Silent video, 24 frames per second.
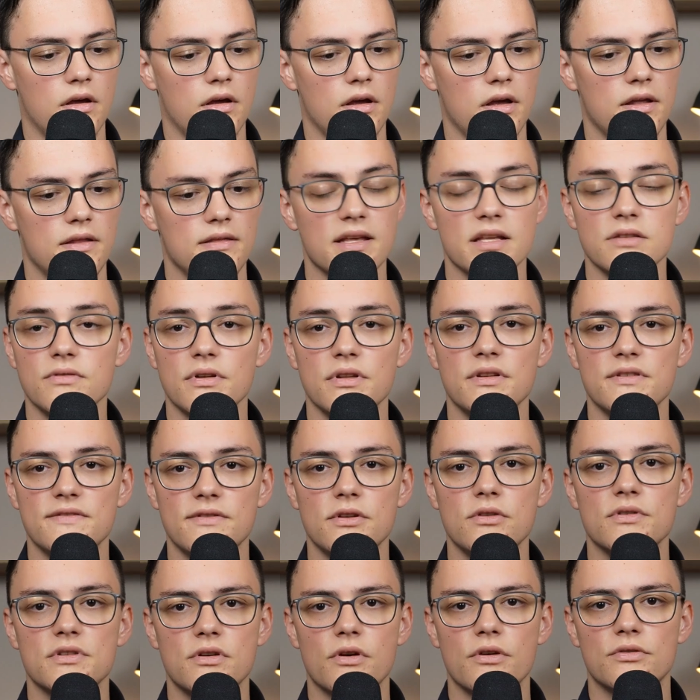And that's what this
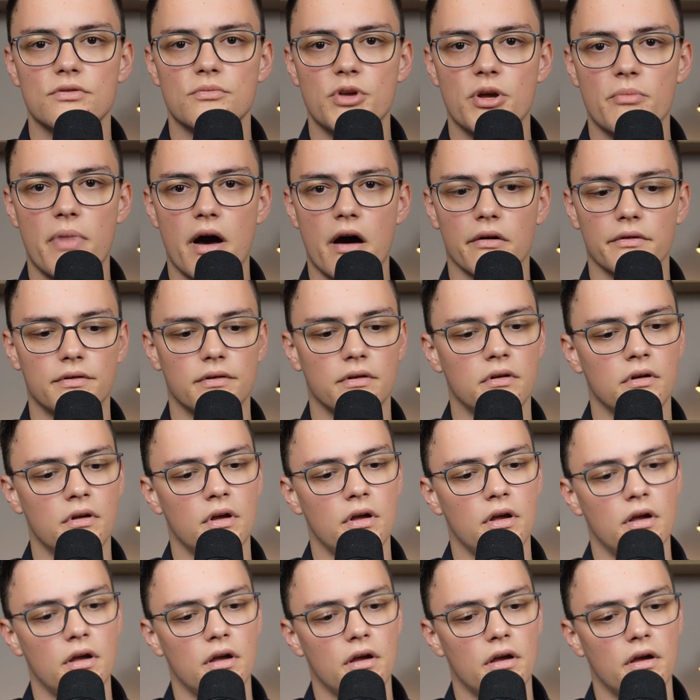video is going to be about.
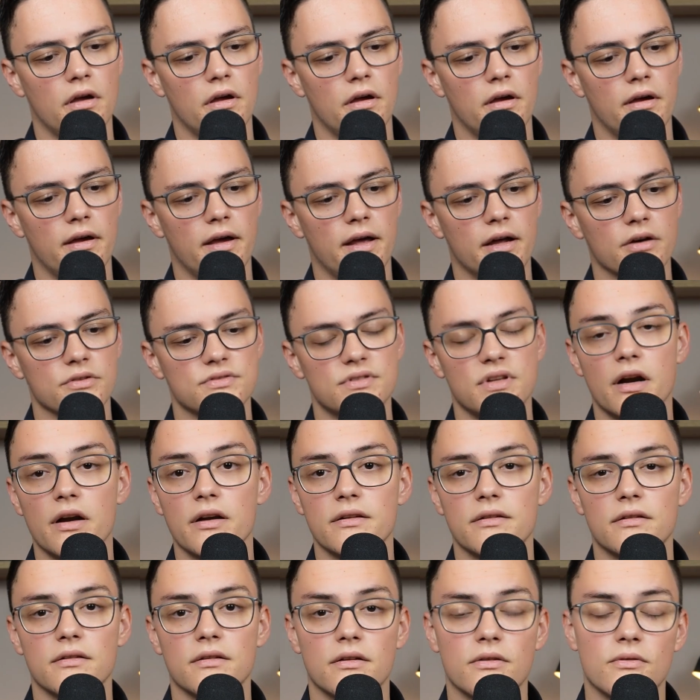And I'll
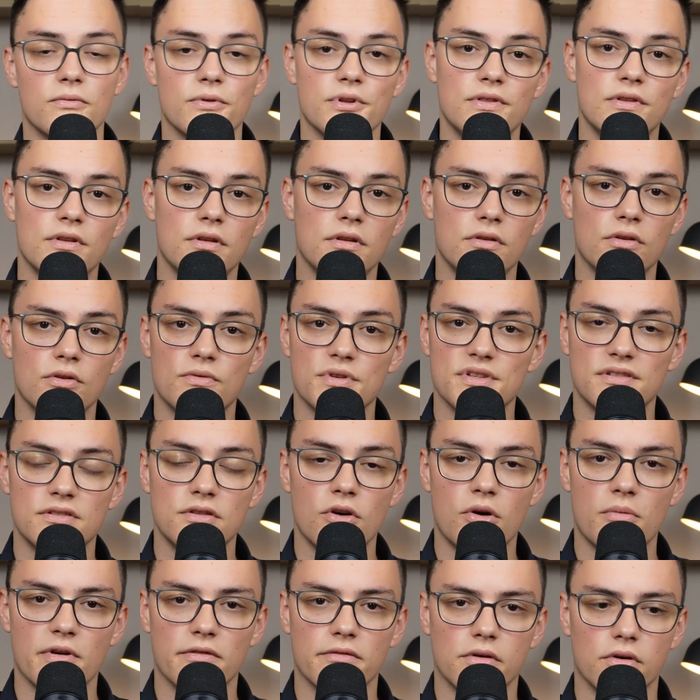start with the newest
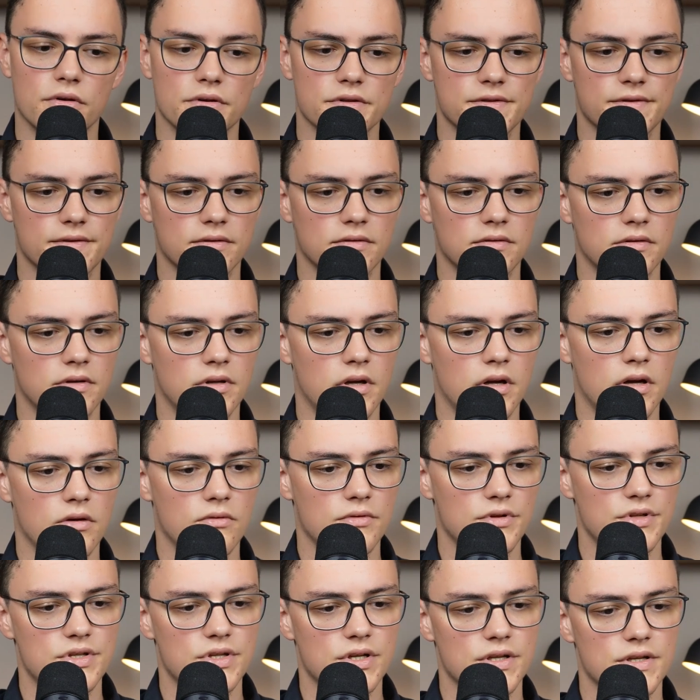GNOME, of course,
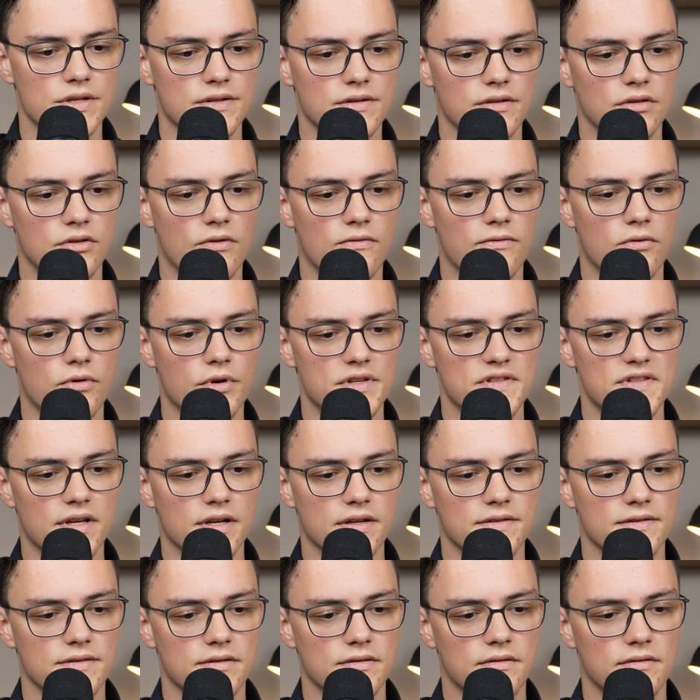which is GNOME
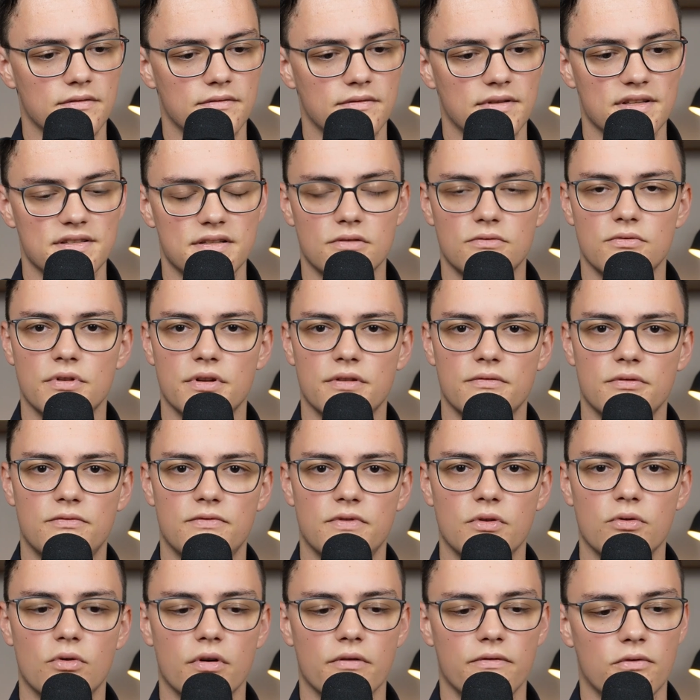46. That's included with
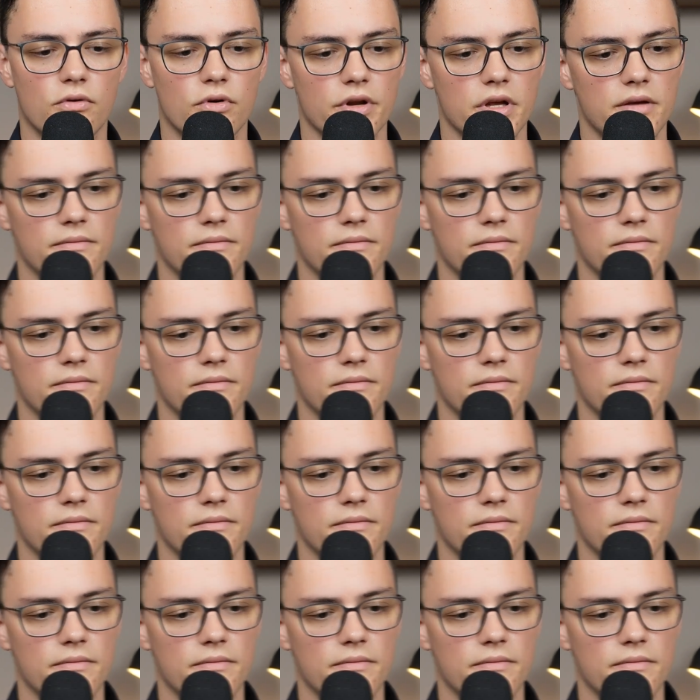Fedora 40.